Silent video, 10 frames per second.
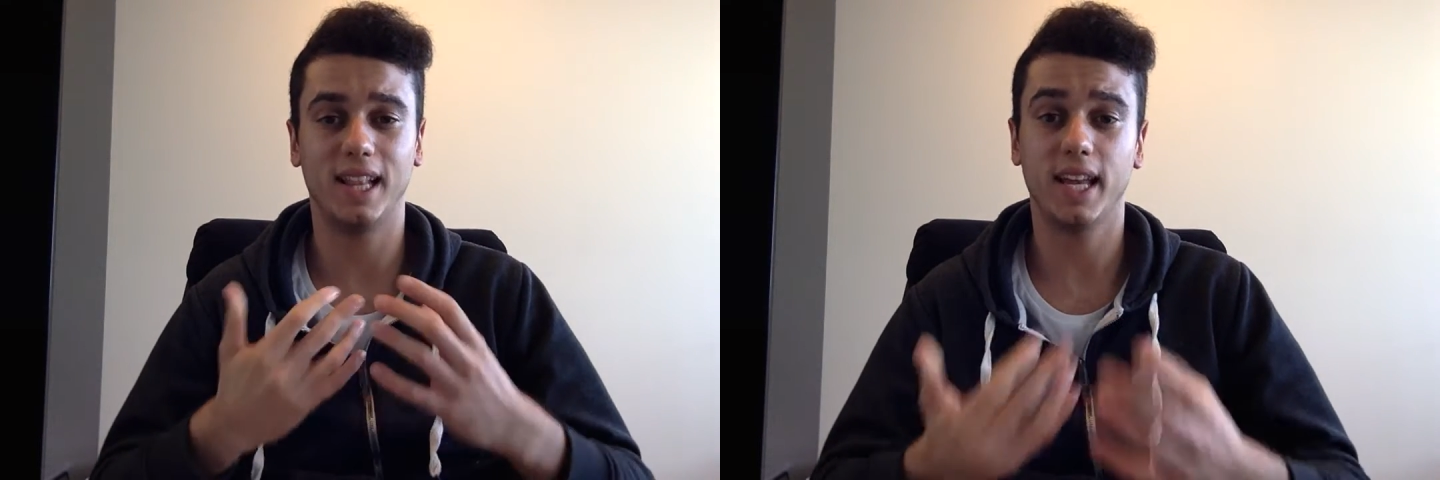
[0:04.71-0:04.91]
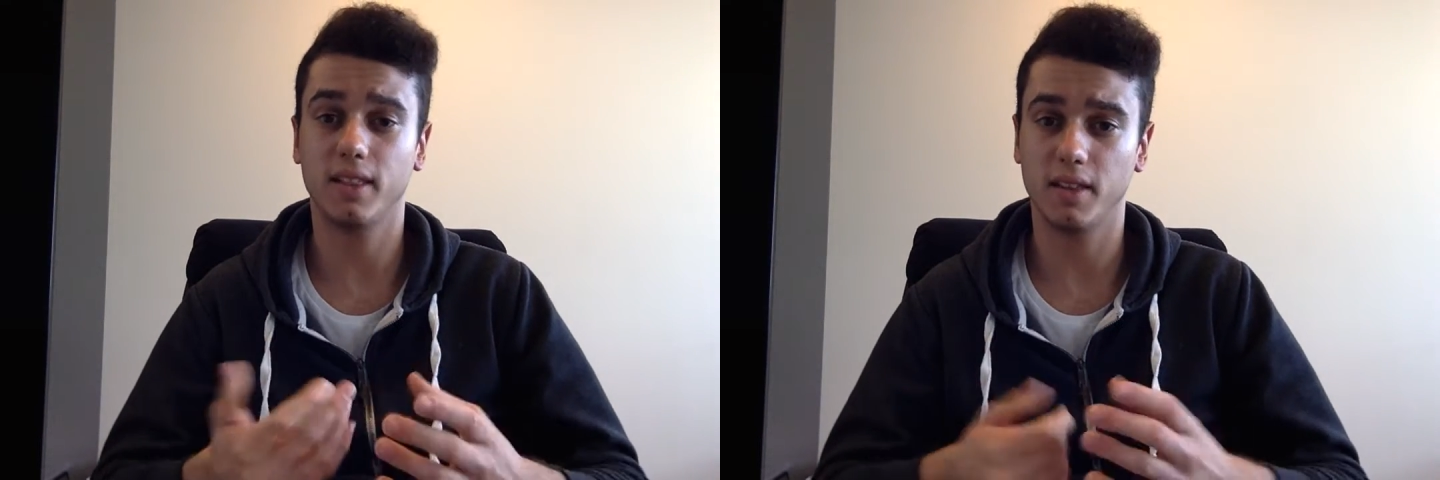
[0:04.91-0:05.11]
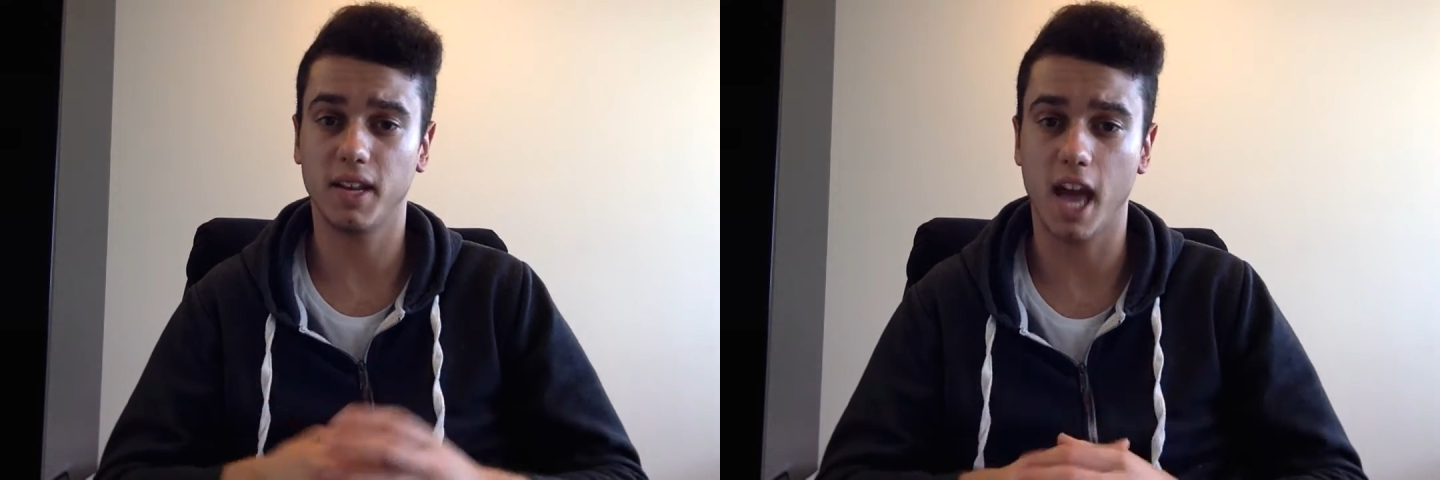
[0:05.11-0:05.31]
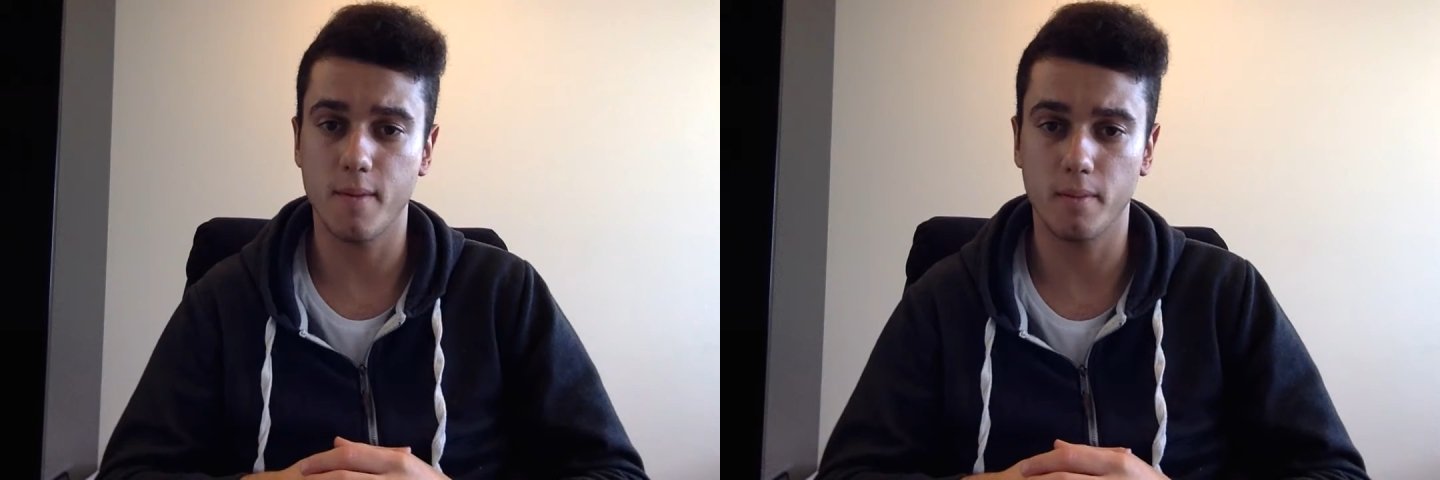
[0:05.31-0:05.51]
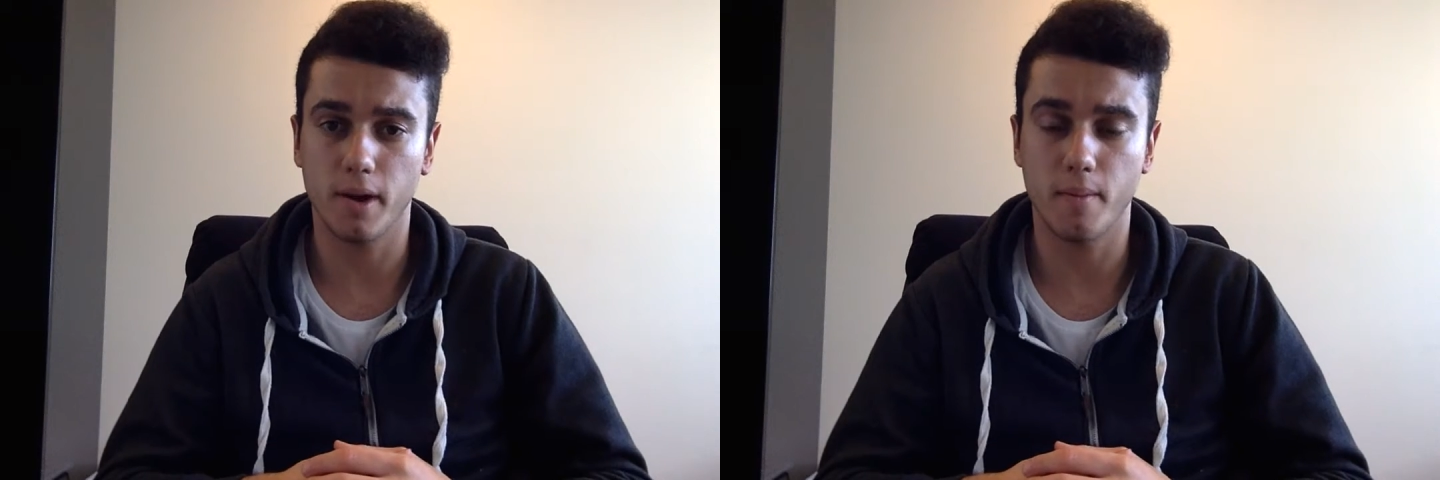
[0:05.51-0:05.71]
letter that
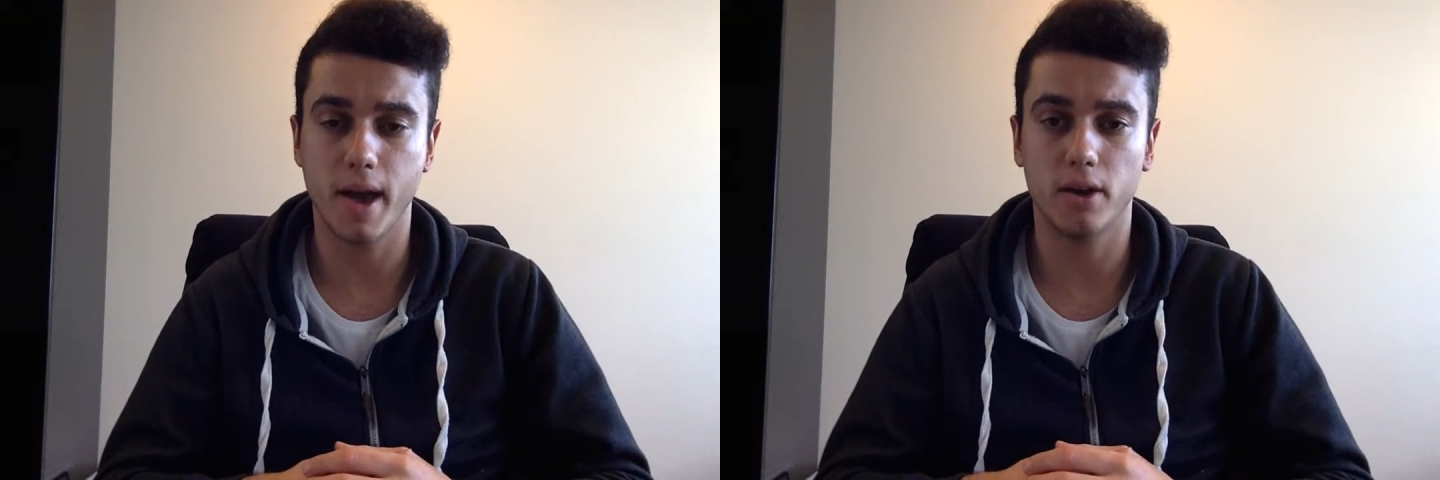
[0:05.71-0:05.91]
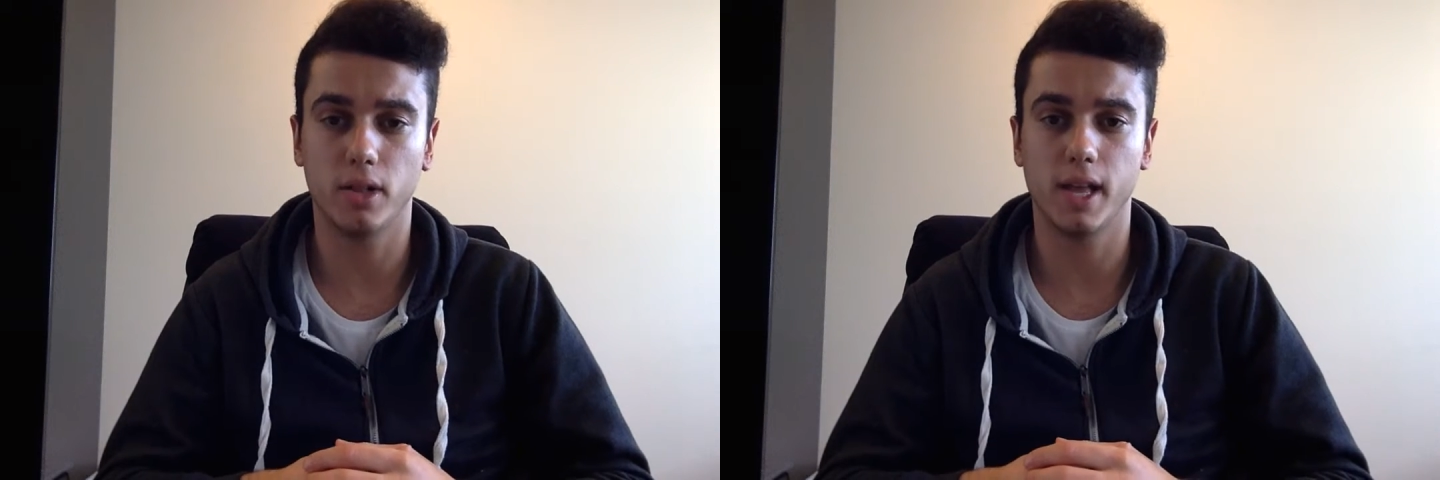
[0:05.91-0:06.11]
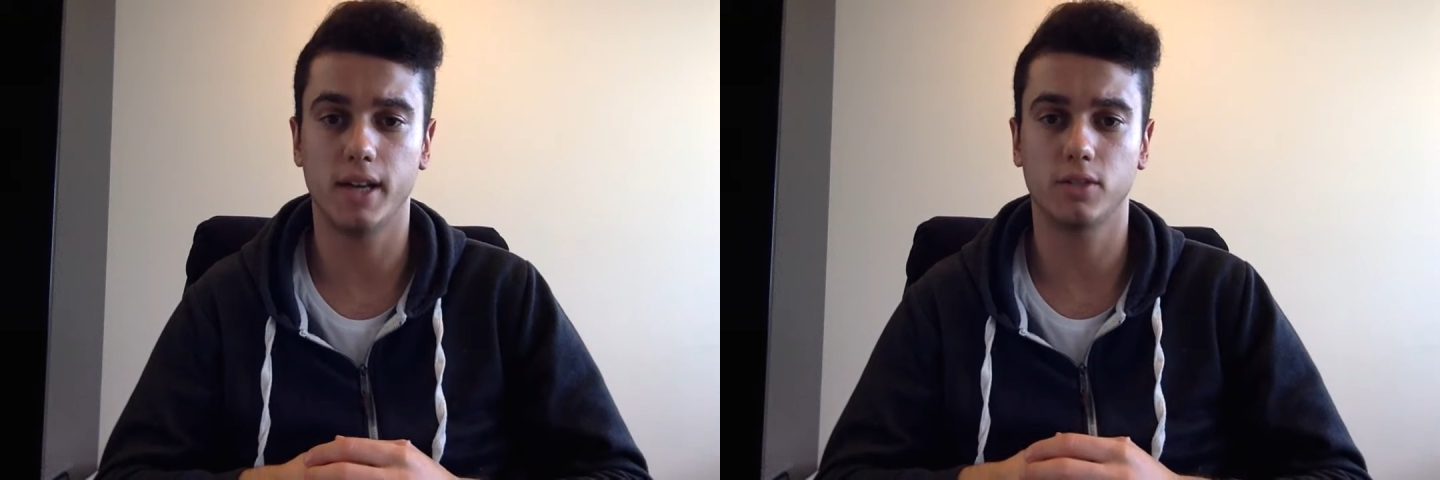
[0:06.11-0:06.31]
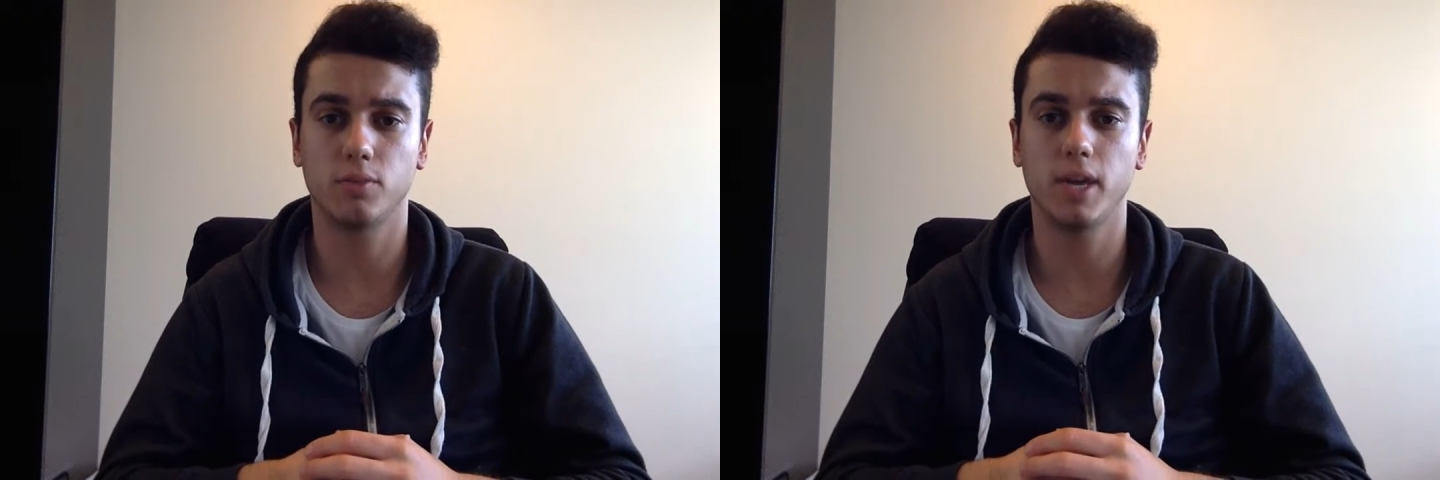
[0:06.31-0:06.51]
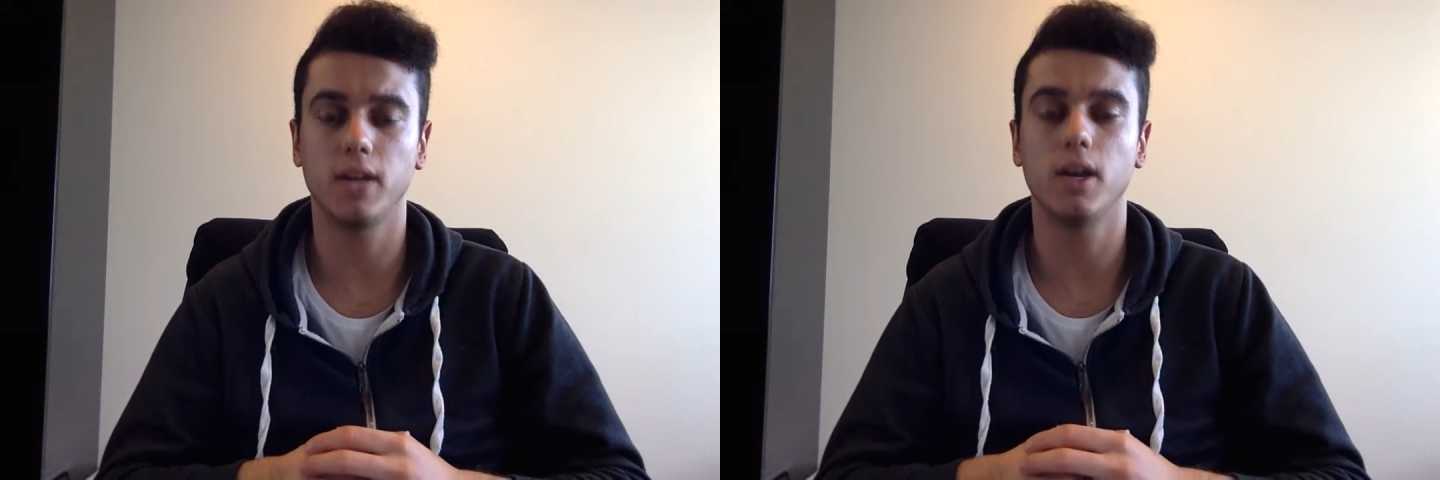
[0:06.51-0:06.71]
came in my mail
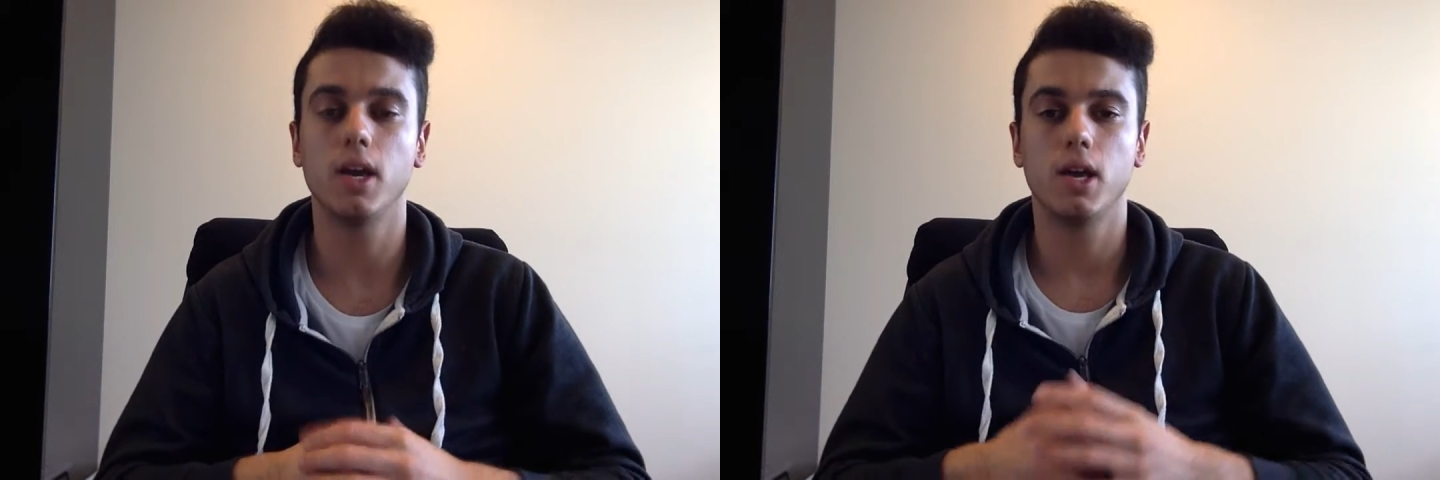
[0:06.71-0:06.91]
last week